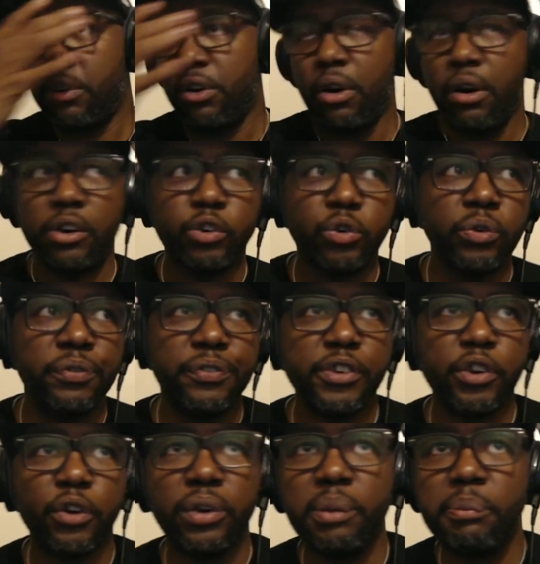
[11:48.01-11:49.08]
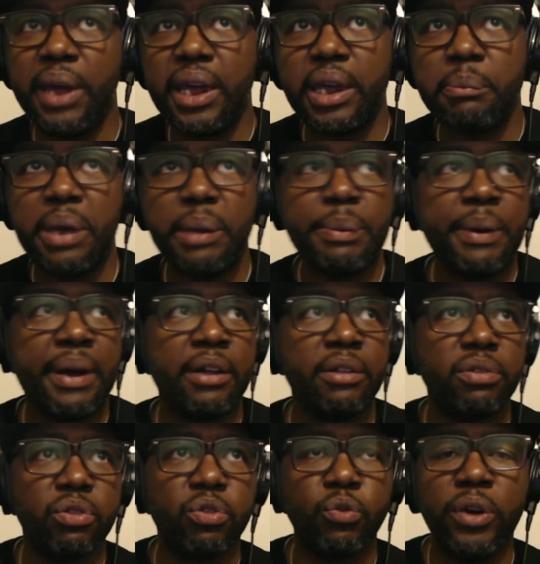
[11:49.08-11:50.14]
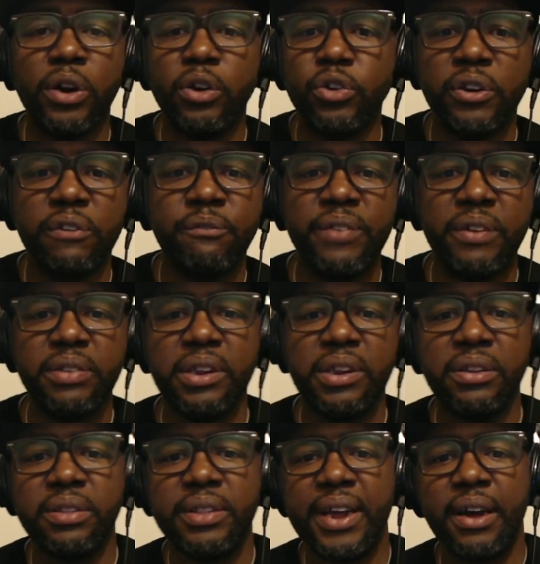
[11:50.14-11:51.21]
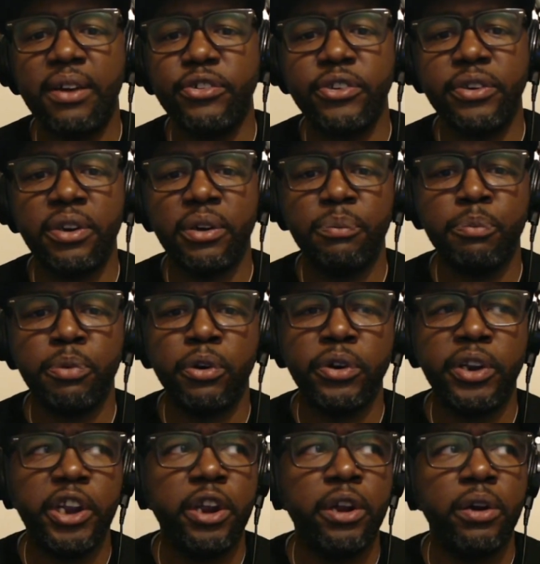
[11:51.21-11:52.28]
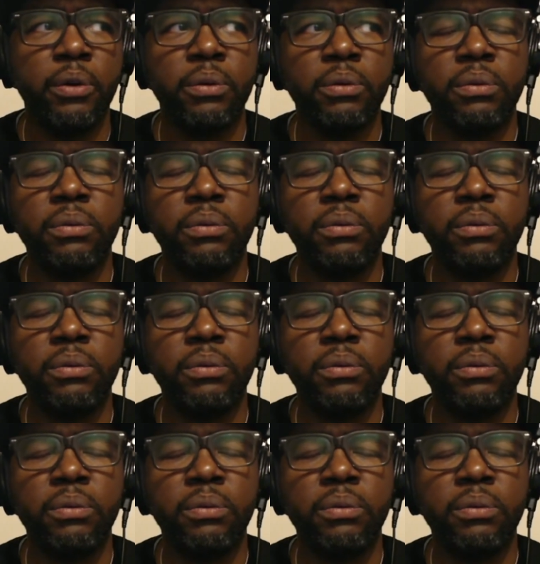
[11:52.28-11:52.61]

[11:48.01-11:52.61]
R-Truth was only making maybe about $350,000 per year,